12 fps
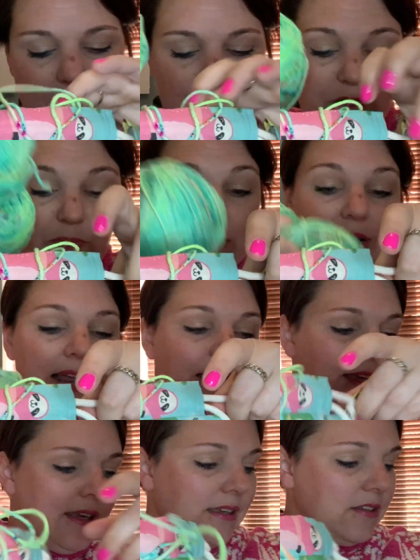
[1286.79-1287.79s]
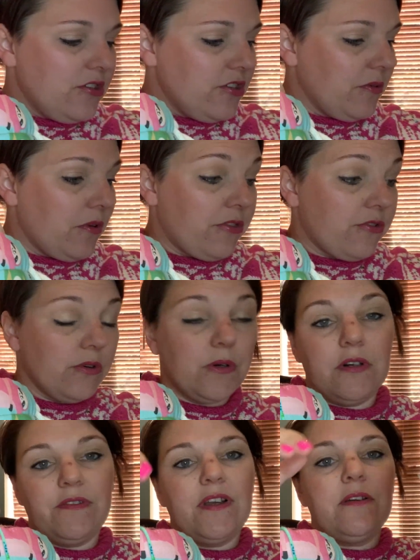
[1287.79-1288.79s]
I was planning to do a
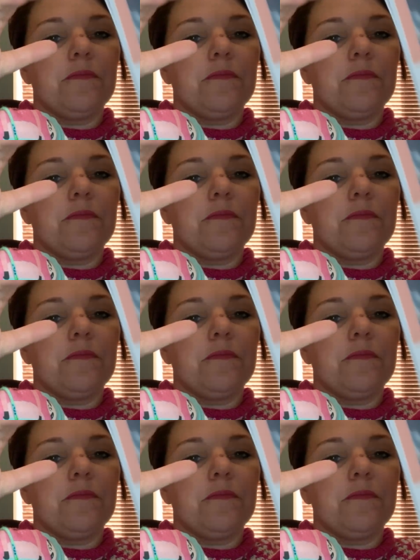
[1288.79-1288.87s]
throwover.